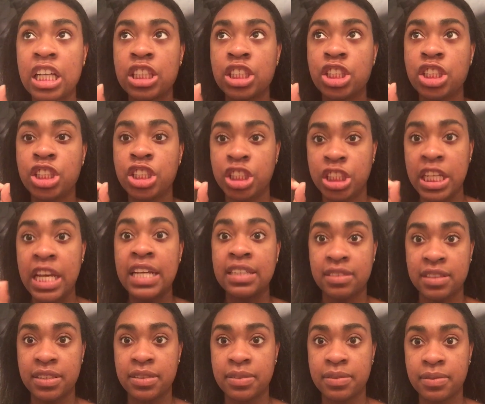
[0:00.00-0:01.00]

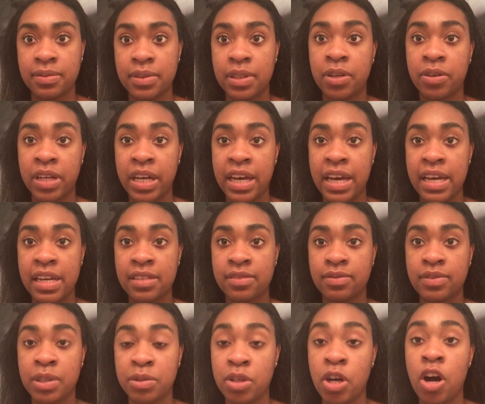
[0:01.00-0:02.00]
Shit. Okay?
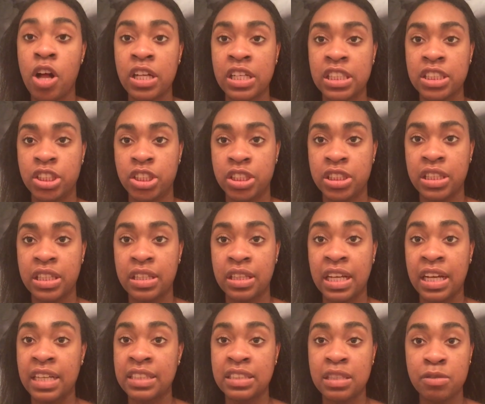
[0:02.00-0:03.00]
I'm calling it shit.
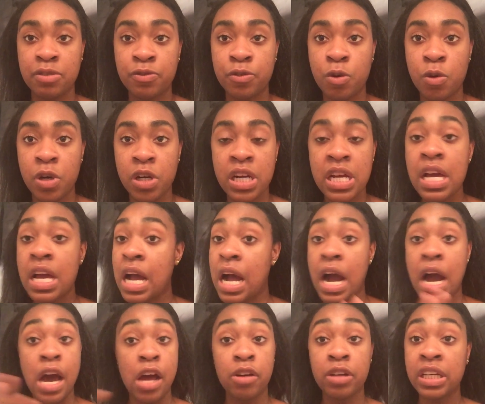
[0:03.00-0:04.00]
Like I said before,
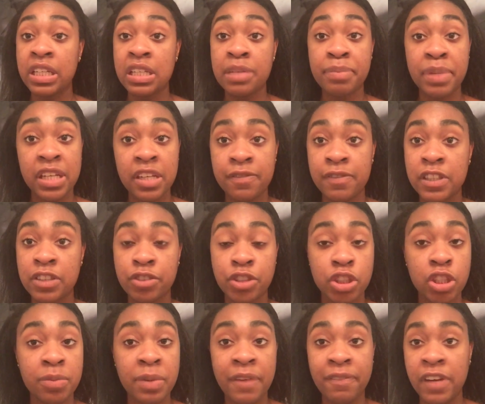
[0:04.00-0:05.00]
I don't get any benefits for
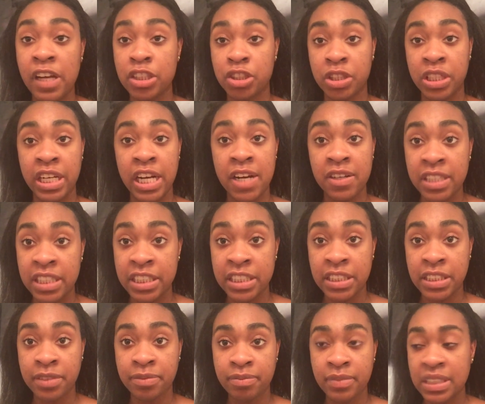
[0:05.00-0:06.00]
showing my facial hair out
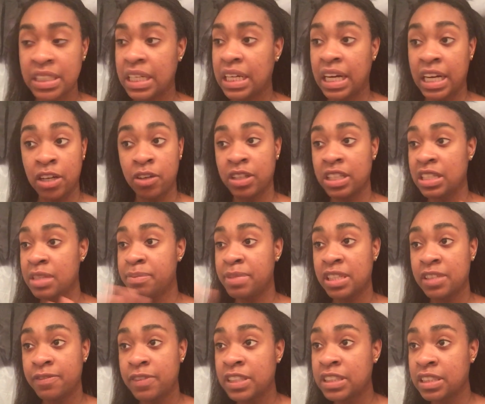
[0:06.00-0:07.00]
here. I don't get any
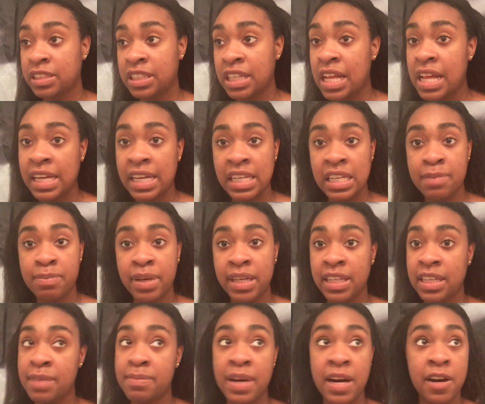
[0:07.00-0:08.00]
benefits of telling
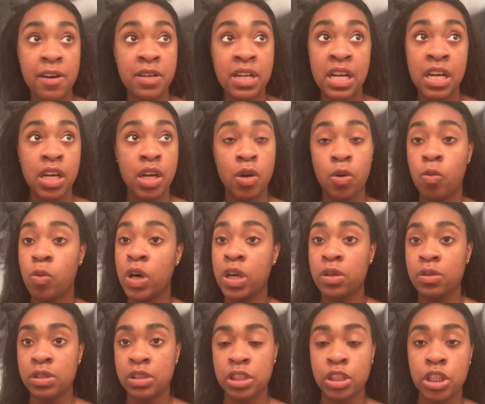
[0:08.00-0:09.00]
anybody about
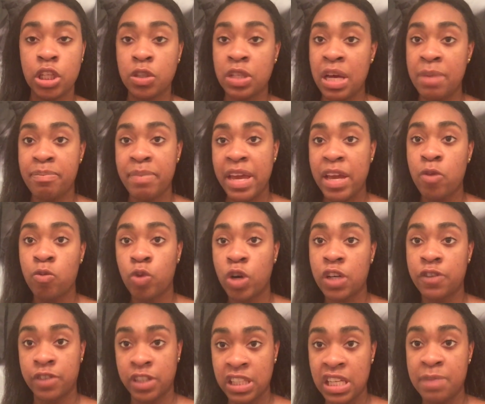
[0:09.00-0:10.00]
what, you know, that may
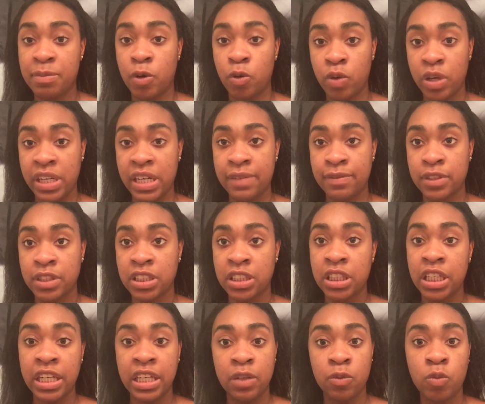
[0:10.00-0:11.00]
work for them or
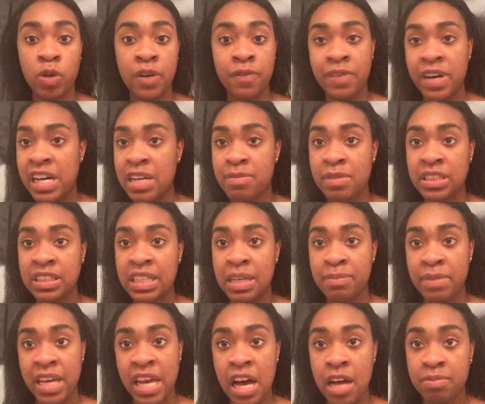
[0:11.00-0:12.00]
whatever, and what vitamins
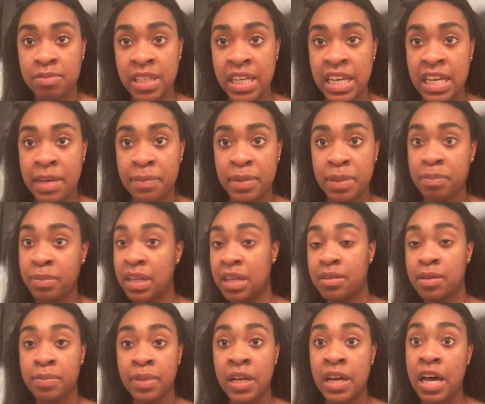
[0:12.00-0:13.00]
that may help them and
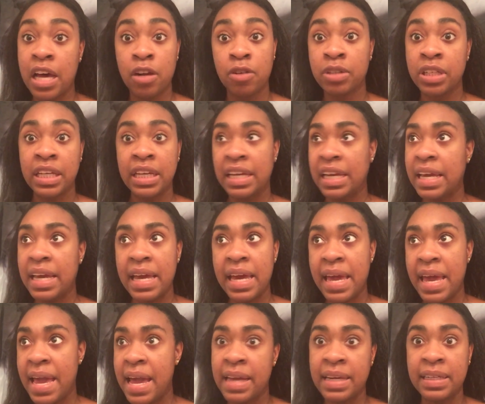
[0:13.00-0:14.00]
blah, blah, blah. I don't get
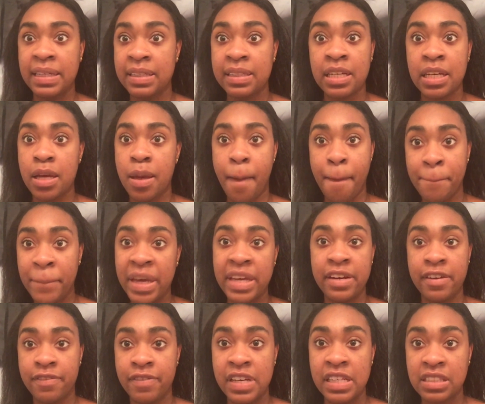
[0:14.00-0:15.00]
any
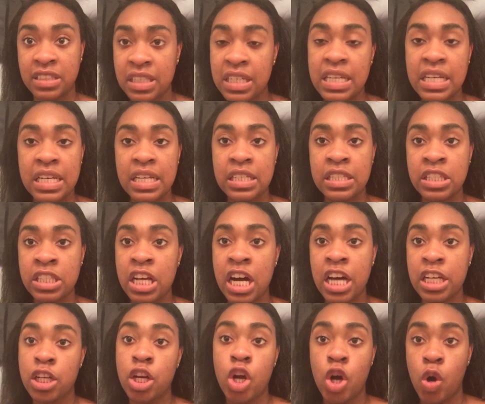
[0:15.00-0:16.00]
benefits.
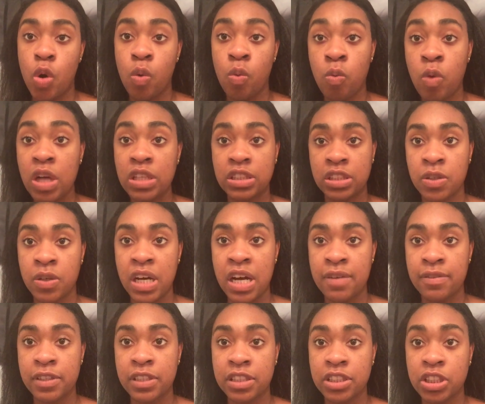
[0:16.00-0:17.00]
None
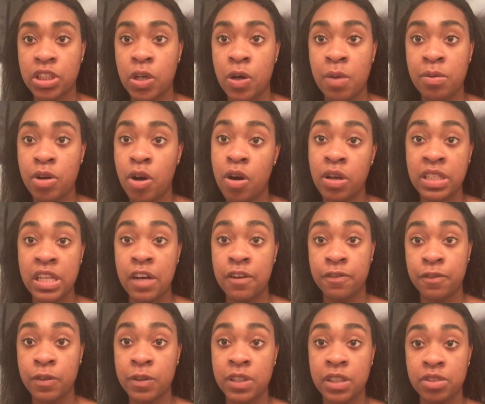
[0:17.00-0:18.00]
whatsoever. So I'm calling that
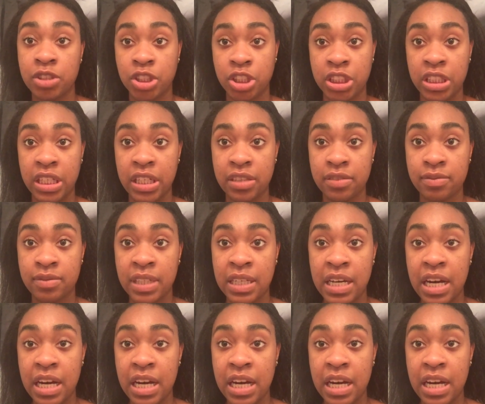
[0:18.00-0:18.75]
full of shit.